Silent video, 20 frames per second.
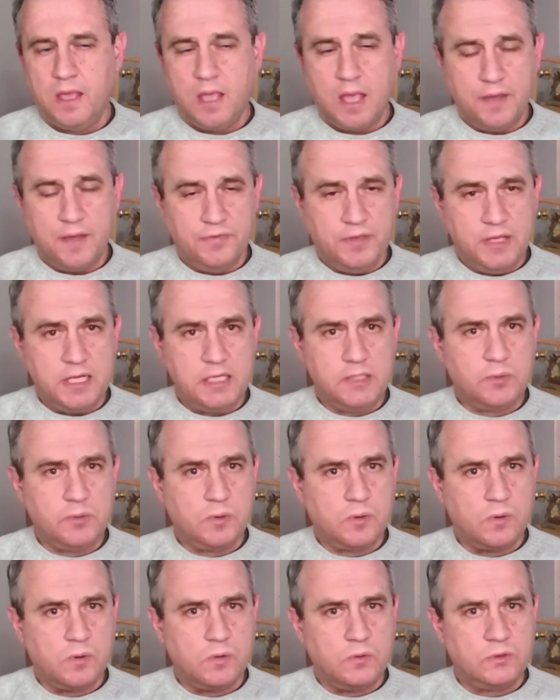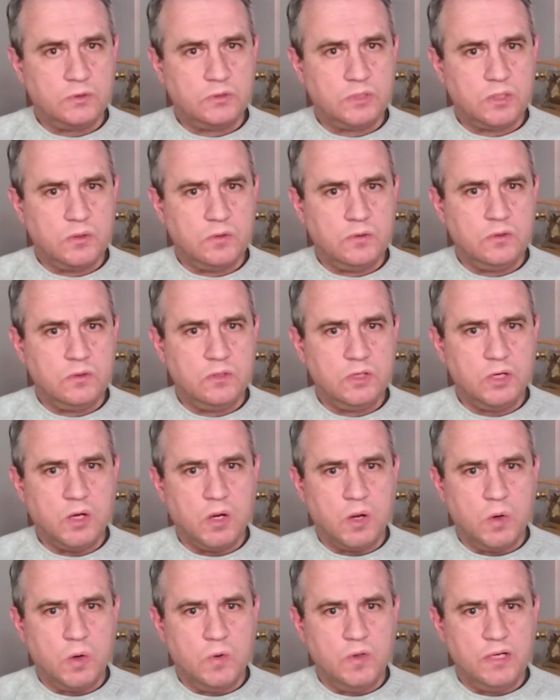And these were also the
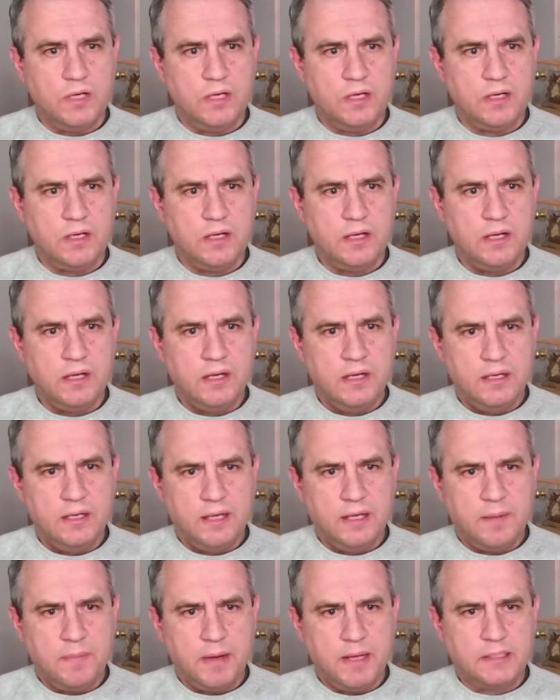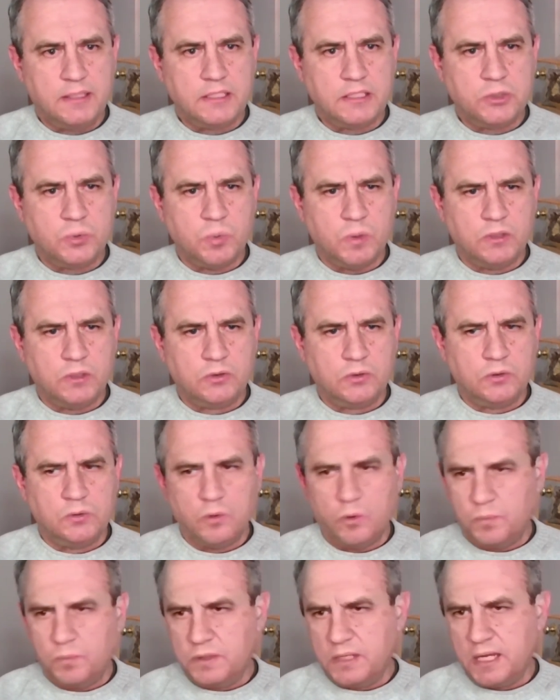only dimensions what could
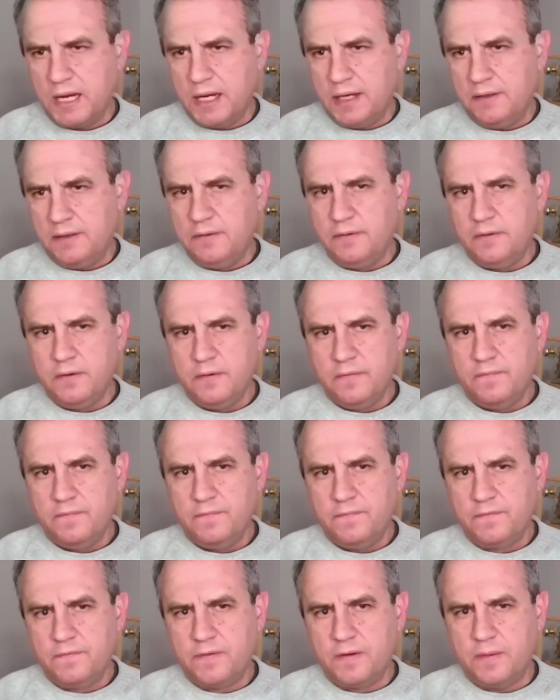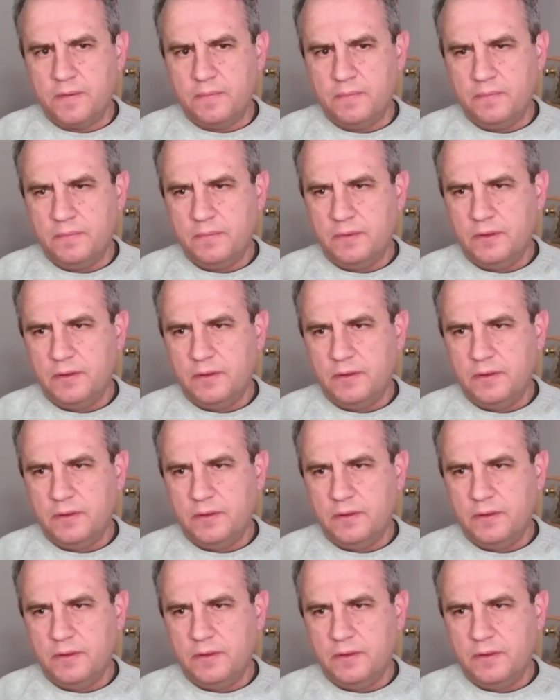obtain from